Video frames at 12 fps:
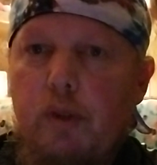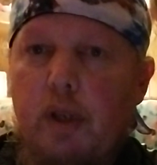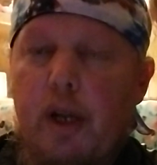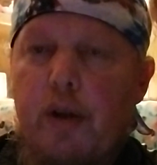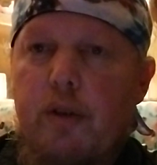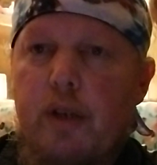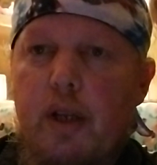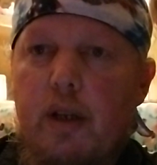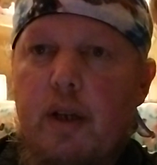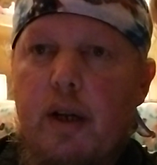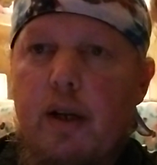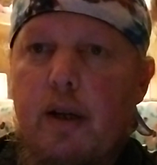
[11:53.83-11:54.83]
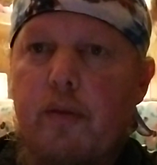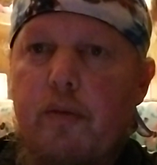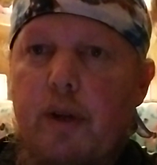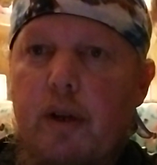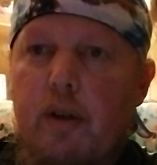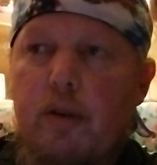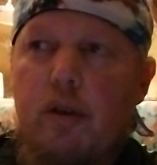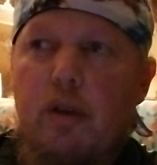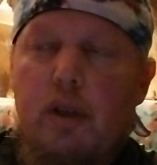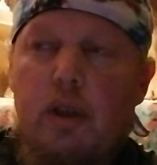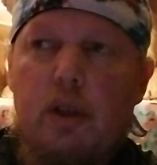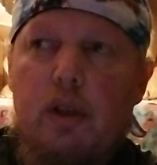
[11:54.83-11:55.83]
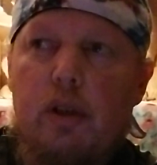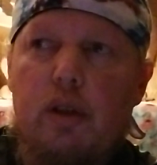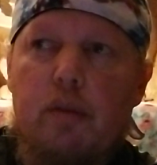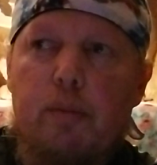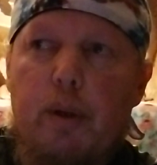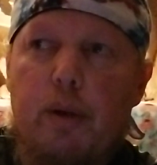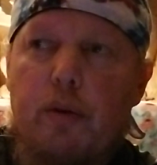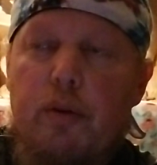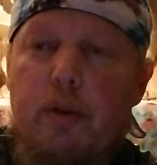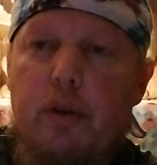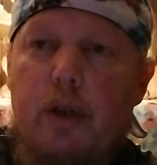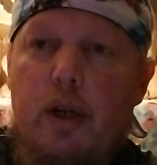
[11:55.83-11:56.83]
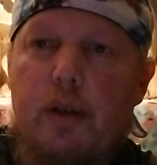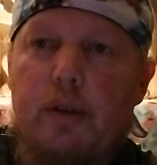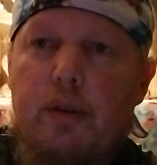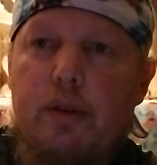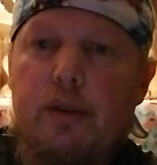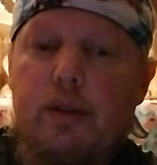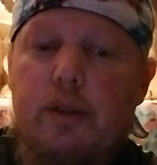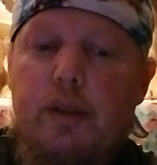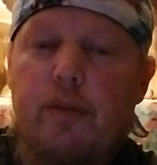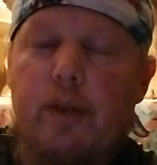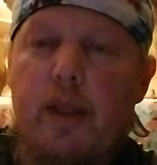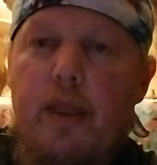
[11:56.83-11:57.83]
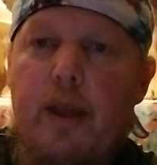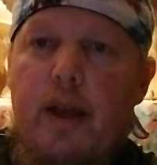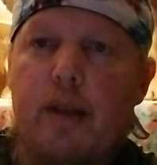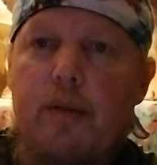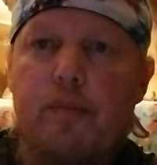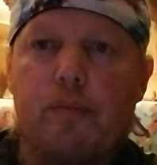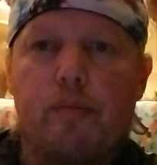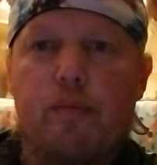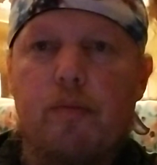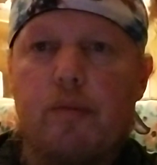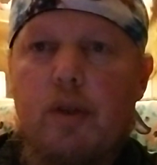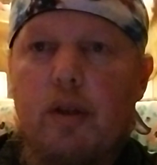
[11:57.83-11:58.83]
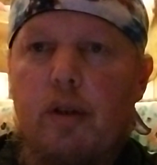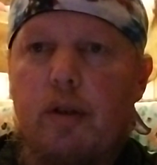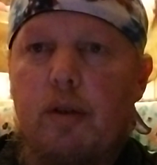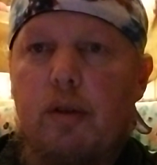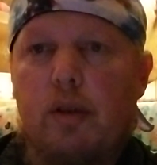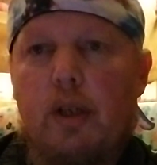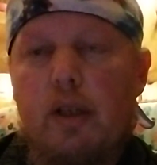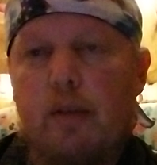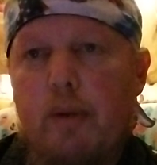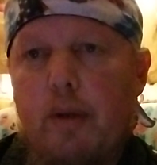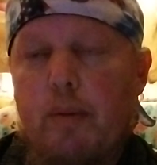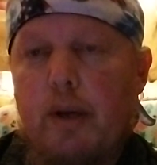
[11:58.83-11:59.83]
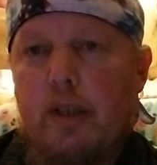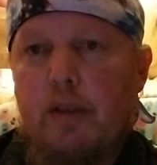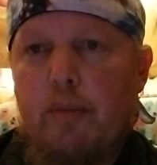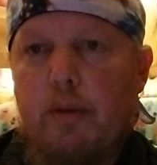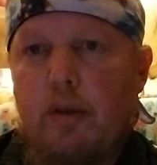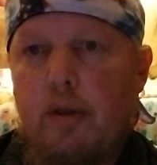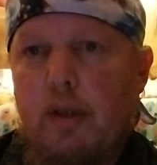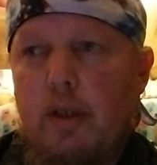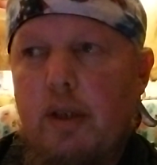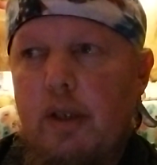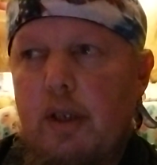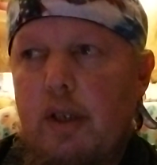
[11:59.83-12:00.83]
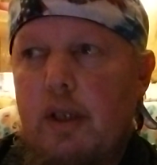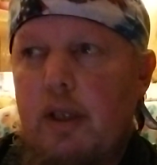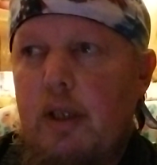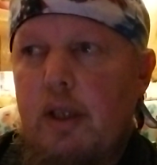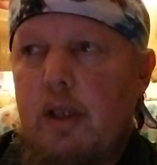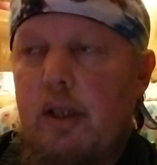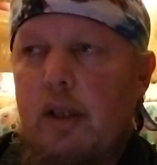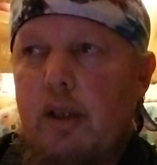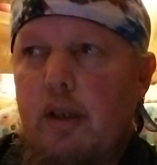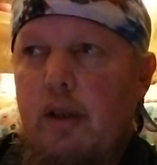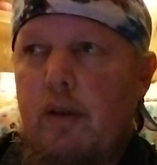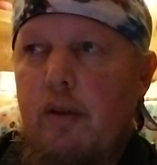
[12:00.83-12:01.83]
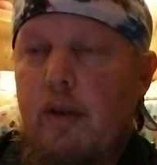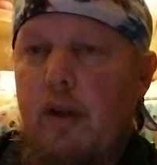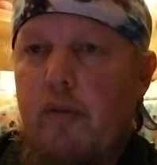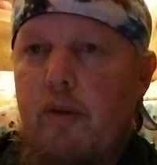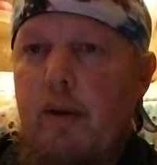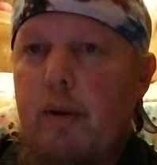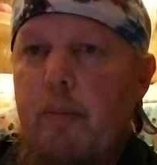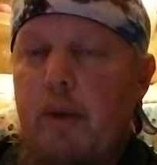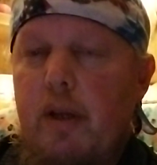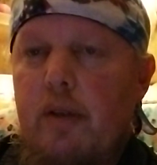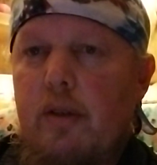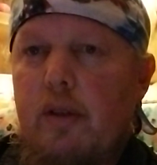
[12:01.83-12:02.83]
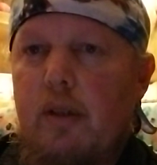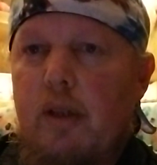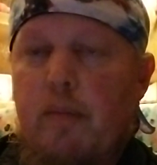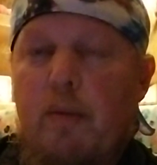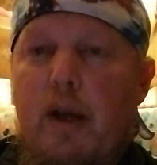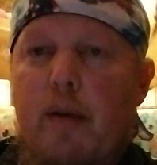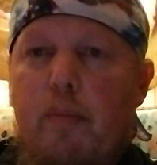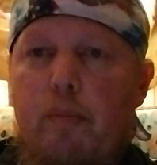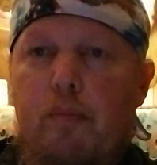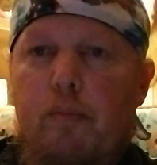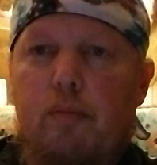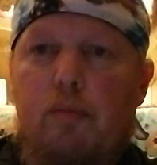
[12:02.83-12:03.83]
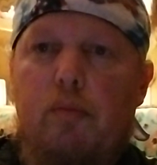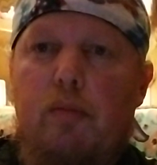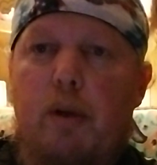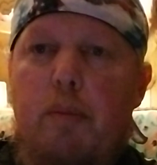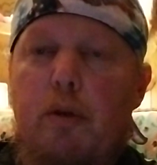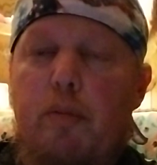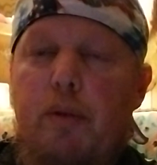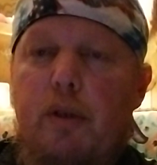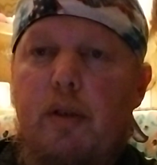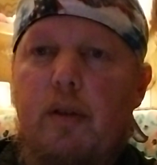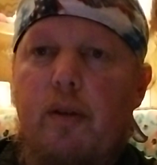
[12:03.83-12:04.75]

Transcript: How you're taken care of, how you're going to the doctors and stuff like that. That could be a possibility. Environment plays, in my humble opinion,